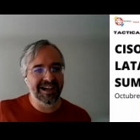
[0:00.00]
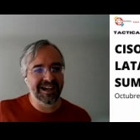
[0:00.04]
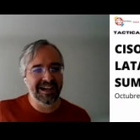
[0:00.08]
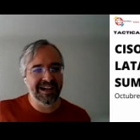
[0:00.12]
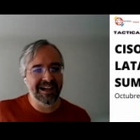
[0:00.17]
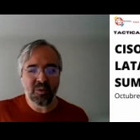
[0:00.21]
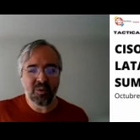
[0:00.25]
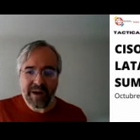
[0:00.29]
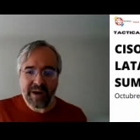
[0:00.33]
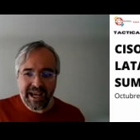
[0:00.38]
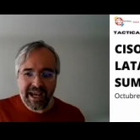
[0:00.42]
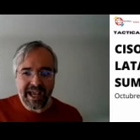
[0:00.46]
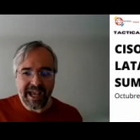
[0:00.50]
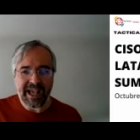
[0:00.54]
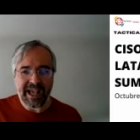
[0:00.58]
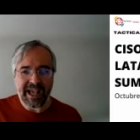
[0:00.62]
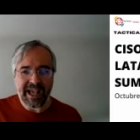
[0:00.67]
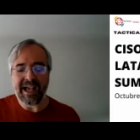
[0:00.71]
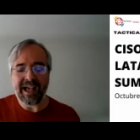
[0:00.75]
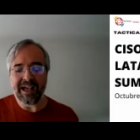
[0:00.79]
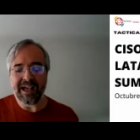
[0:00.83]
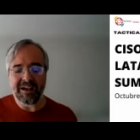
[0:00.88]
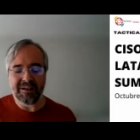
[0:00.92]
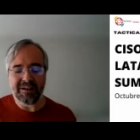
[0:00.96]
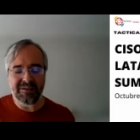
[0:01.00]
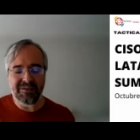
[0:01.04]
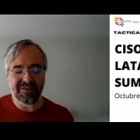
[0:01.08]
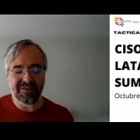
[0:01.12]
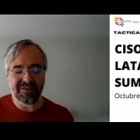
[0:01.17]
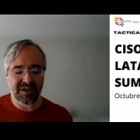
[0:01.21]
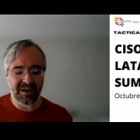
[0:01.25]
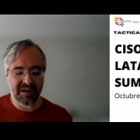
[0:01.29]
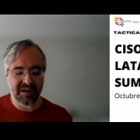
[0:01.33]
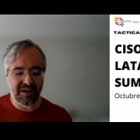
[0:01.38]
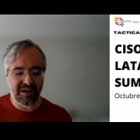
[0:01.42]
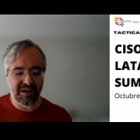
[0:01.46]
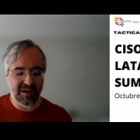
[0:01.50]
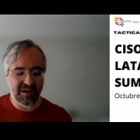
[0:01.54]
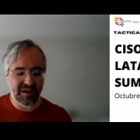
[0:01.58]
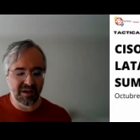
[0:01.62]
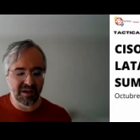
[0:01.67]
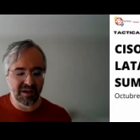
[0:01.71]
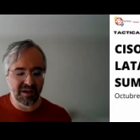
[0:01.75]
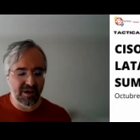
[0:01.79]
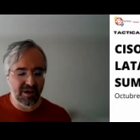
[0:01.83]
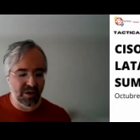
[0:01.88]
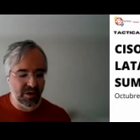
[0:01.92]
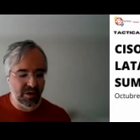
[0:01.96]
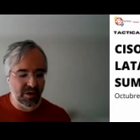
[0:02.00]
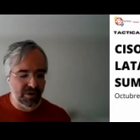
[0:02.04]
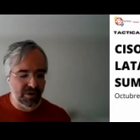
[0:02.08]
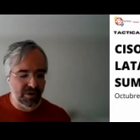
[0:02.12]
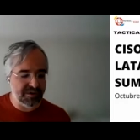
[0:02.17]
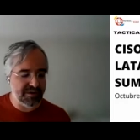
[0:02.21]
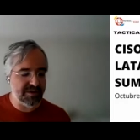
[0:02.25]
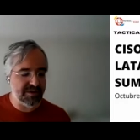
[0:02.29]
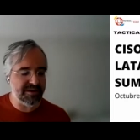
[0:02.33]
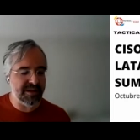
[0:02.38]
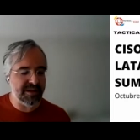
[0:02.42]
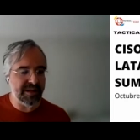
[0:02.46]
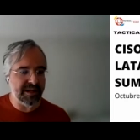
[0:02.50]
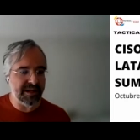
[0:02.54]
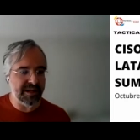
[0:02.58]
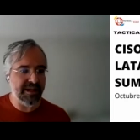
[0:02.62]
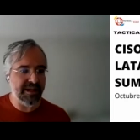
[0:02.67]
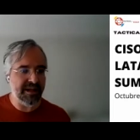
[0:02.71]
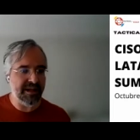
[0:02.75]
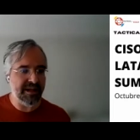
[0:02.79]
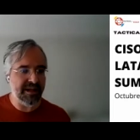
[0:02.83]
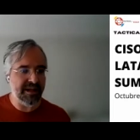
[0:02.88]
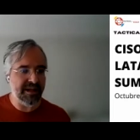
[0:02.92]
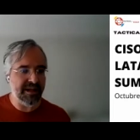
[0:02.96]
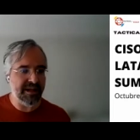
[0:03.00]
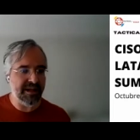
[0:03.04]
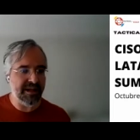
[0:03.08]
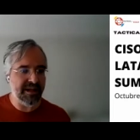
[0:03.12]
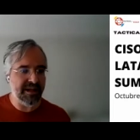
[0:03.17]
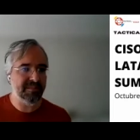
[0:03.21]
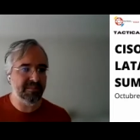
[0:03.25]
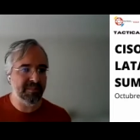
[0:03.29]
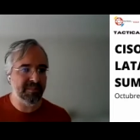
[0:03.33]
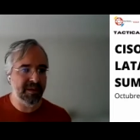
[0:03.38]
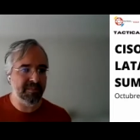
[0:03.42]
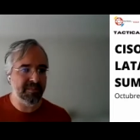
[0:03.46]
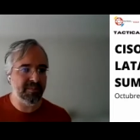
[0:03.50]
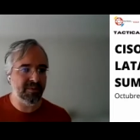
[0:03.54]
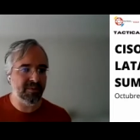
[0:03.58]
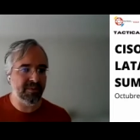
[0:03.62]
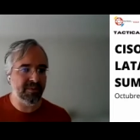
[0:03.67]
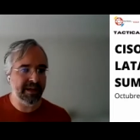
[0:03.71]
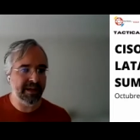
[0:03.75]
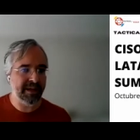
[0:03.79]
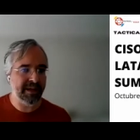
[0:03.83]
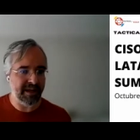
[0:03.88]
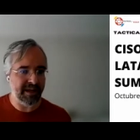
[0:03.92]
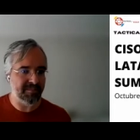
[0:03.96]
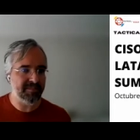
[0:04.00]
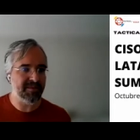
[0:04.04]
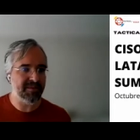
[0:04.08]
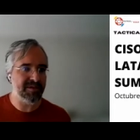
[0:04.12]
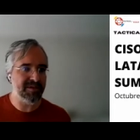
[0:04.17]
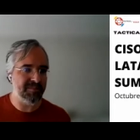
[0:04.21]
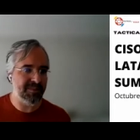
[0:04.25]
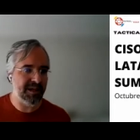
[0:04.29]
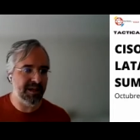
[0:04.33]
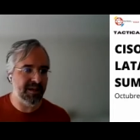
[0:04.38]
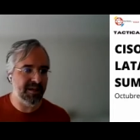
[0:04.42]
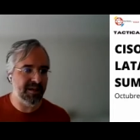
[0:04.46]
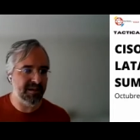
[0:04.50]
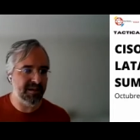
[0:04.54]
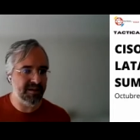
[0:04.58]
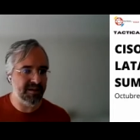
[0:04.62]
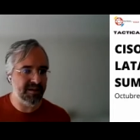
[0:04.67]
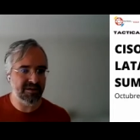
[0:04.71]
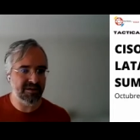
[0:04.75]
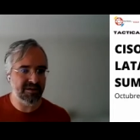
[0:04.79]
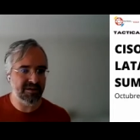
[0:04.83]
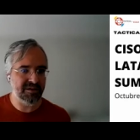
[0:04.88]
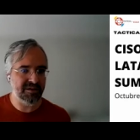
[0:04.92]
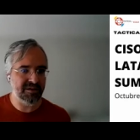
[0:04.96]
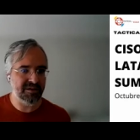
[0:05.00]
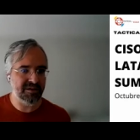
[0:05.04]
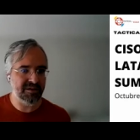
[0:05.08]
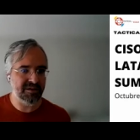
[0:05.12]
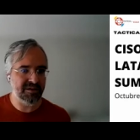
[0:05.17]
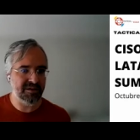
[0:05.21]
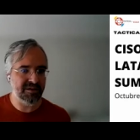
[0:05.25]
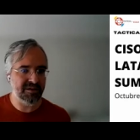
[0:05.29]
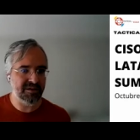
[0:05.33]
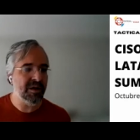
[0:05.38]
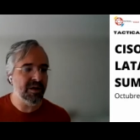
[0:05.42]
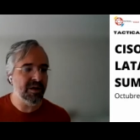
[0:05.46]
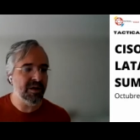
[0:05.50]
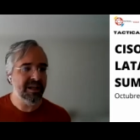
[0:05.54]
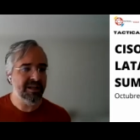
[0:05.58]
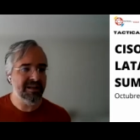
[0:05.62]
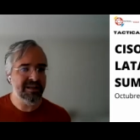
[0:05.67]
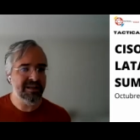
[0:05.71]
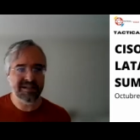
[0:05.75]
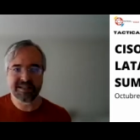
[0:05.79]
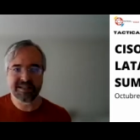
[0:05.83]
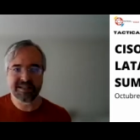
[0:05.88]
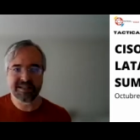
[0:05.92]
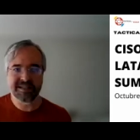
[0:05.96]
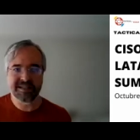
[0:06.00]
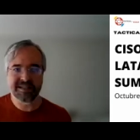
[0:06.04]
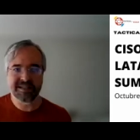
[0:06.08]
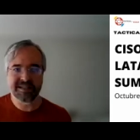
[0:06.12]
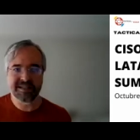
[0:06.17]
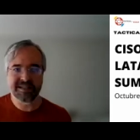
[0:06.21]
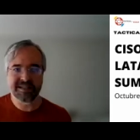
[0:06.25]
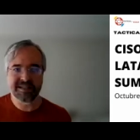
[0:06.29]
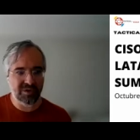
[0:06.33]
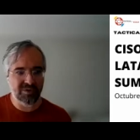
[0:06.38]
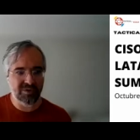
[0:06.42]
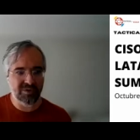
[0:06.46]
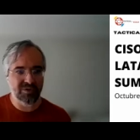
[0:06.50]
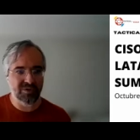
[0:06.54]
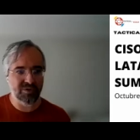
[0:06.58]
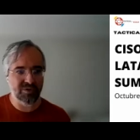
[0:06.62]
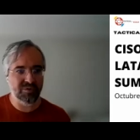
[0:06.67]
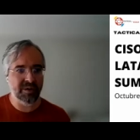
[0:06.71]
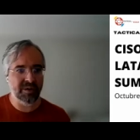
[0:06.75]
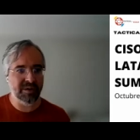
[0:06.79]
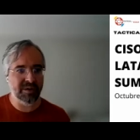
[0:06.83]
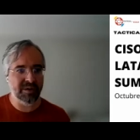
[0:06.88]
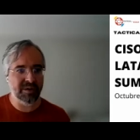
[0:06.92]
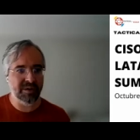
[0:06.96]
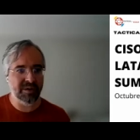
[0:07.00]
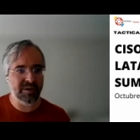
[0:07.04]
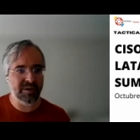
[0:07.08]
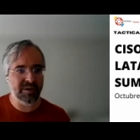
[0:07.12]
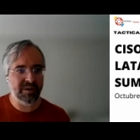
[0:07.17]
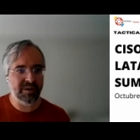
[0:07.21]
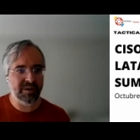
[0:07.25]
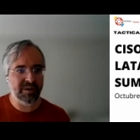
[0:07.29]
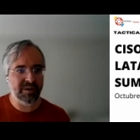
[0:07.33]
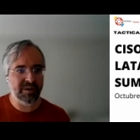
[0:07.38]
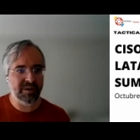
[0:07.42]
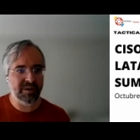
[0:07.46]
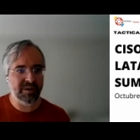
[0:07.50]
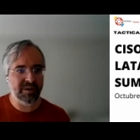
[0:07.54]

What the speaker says: We have content that can help people get up to speed and understand, this is how you do one of those.